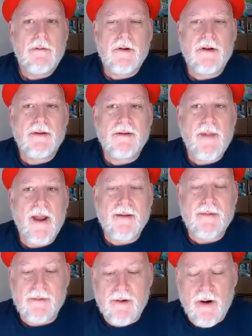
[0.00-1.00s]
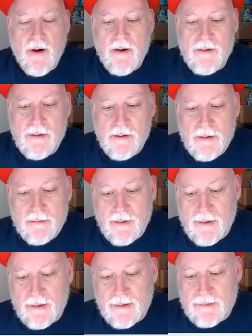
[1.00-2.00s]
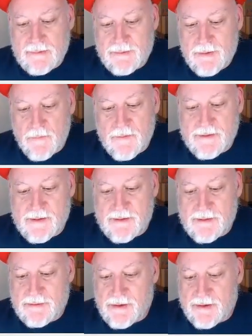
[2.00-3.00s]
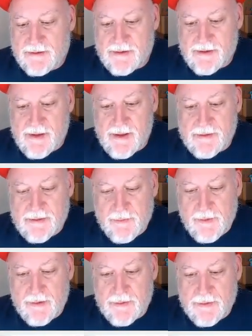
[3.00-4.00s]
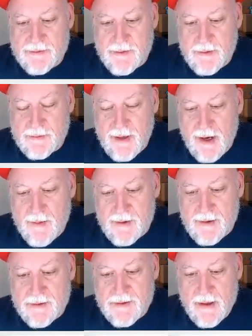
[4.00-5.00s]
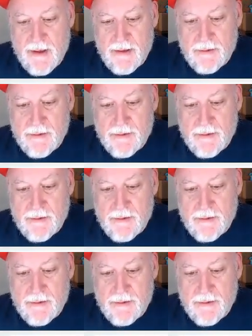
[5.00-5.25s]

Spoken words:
Looking at the back of the card, the surface is just as clean as the front. There's no damage.